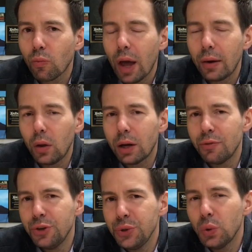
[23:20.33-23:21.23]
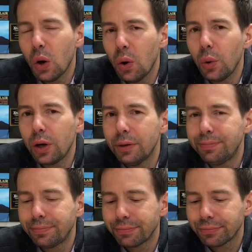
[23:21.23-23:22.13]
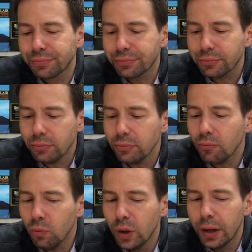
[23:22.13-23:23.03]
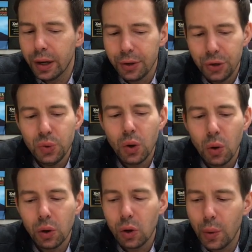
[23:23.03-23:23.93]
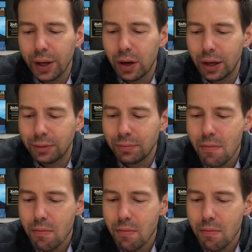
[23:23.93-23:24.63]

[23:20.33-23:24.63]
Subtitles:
And a lot of new oak going on.